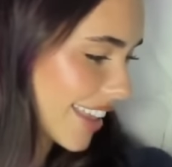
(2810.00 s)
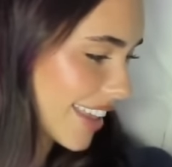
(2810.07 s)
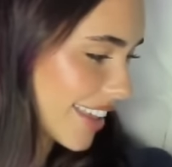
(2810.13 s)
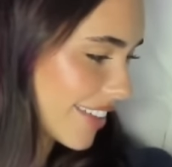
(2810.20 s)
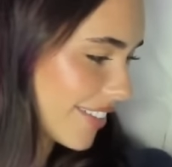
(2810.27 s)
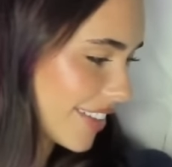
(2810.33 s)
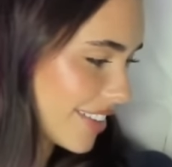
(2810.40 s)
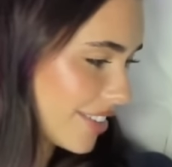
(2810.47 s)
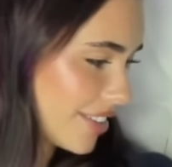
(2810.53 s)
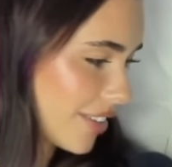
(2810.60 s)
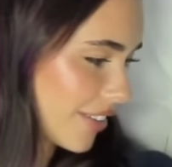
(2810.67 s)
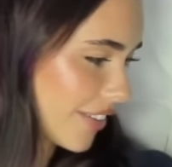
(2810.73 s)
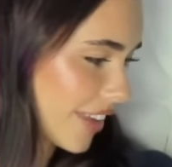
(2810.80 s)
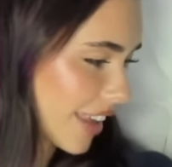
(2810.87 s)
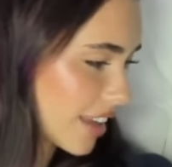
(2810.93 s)
What's he
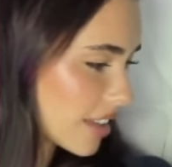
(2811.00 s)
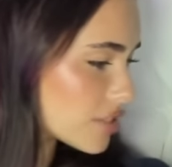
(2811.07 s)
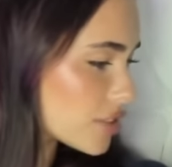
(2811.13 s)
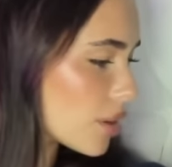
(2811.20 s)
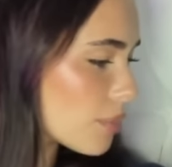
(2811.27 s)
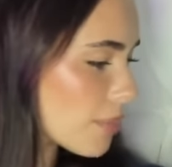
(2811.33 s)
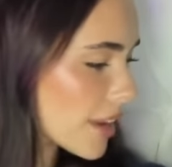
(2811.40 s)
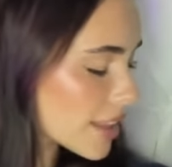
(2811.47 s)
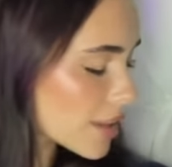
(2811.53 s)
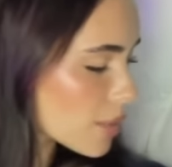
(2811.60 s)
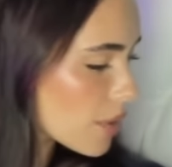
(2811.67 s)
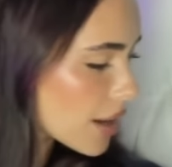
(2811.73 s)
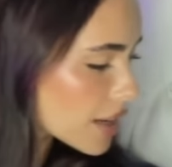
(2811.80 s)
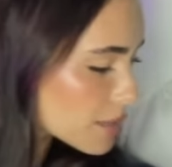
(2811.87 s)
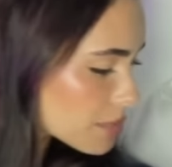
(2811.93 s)
doing? Don't bite the
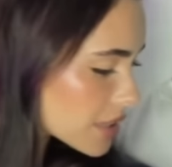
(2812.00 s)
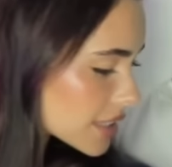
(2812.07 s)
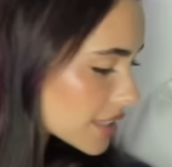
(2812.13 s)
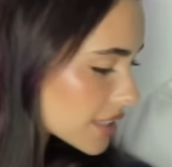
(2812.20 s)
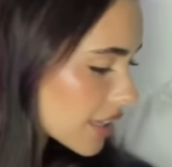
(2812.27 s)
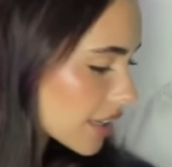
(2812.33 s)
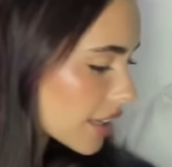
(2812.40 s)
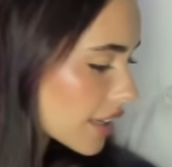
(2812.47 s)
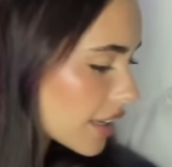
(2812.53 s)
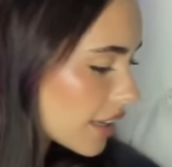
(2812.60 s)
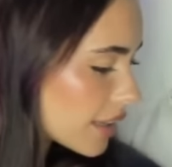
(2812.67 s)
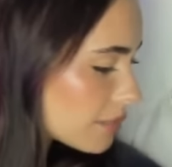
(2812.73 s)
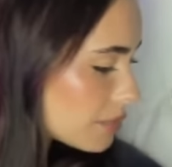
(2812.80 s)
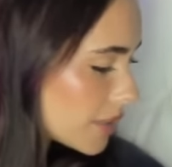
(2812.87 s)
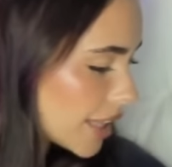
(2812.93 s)
wire, please, Cookie.
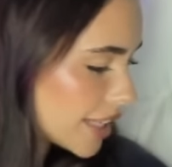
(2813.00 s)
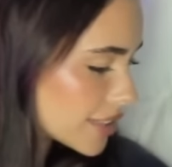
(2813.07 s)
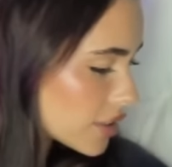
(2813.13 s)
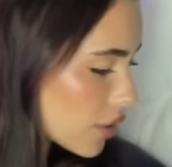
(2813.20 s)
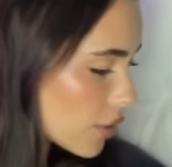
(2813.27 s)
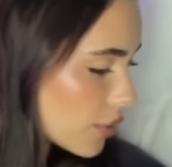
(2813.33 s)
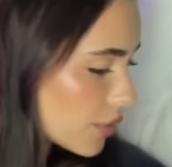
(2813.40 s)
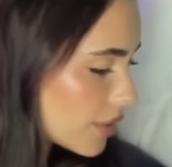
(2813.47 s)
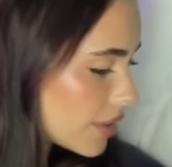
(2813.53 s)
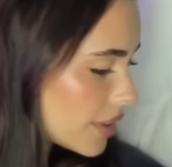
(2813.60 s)
Please no.